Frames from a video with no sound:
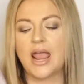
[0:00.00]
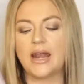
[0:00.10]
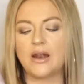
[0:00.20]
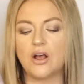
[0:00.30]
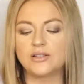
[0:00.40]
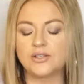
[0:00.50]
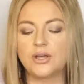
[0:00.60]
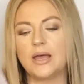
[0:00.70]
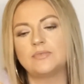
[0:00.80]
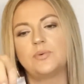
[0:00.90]
And it also
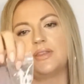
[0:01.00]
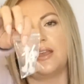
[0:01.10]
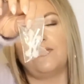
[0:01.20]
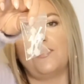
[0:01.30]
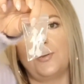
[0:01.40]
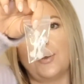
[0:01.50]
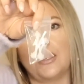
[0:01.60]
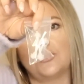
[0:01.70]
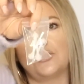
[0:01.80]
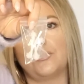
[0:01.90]
comes with a few
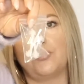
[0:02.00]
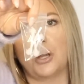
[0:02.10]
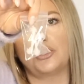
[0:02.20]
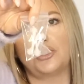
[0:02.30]
extra brushes.